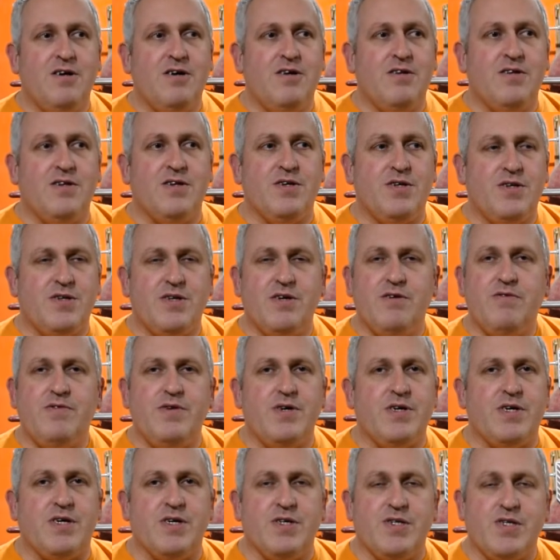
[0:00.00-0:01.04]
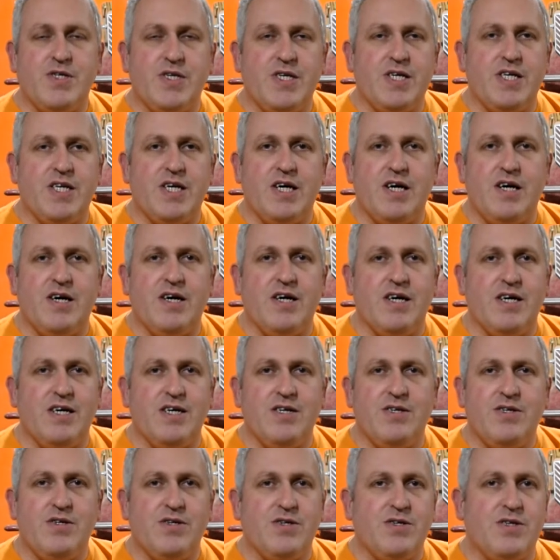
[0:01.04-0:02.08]
the stuff you can see there
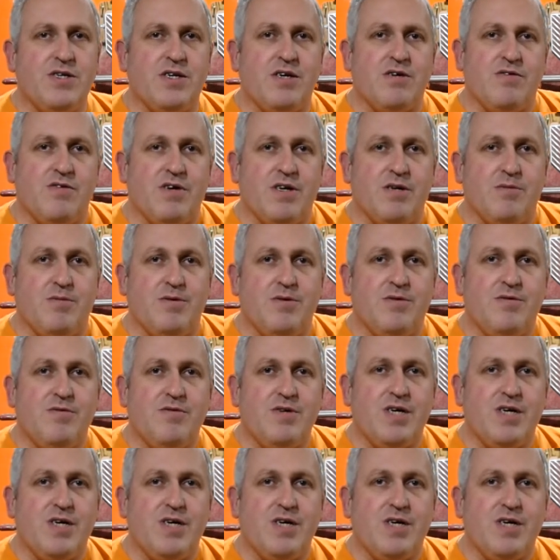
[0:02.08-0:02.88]
is just incredible.